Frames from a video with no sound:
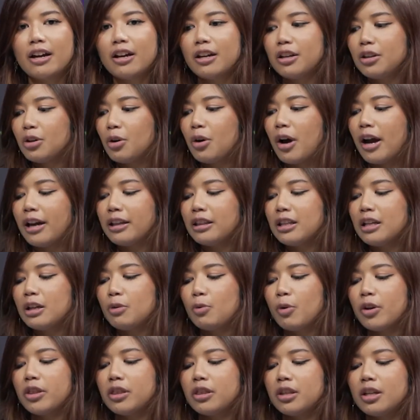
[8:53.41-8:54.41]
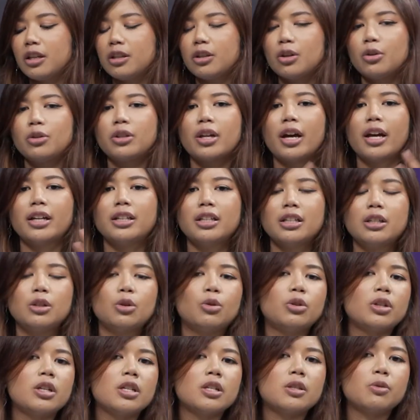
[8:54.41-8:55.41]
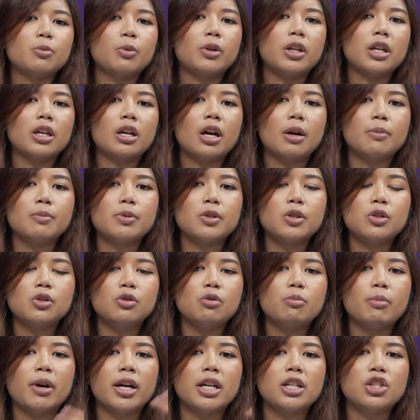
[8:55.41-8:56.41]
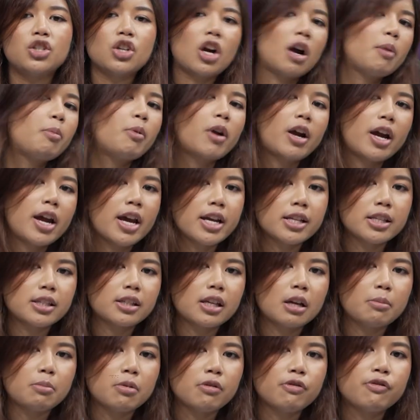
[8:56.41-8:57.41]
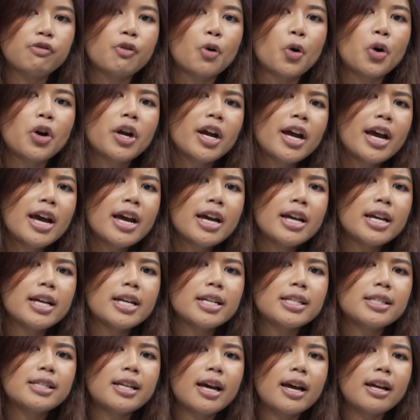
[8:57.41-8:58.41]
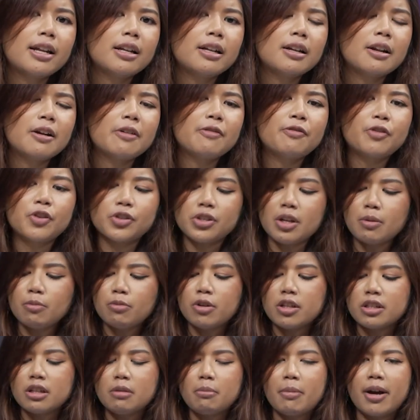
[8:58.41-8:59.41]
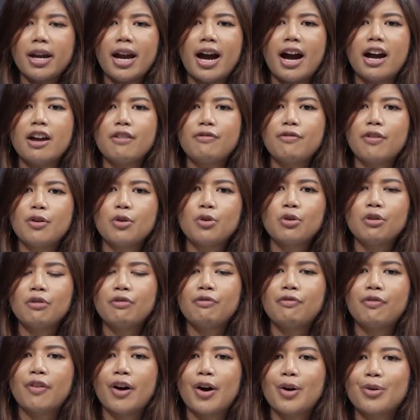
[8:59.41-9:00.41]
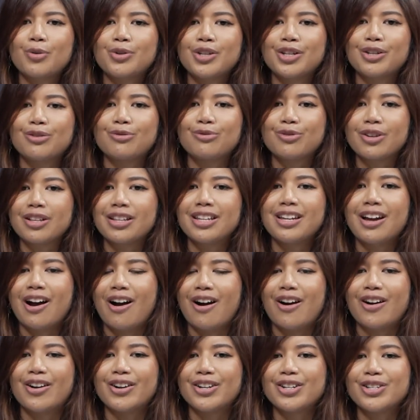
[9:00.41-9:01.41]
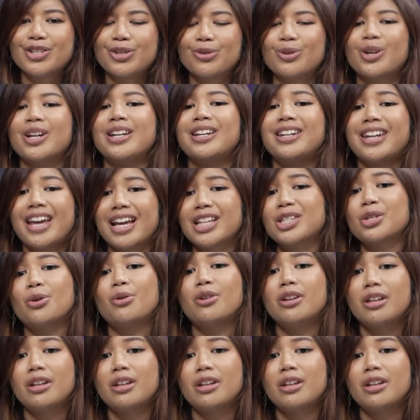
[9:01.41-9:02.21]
You know, I think one thing though that I did notice when it comes to my Jabra headset before is that for some reason my iPhone found it really hard to connect or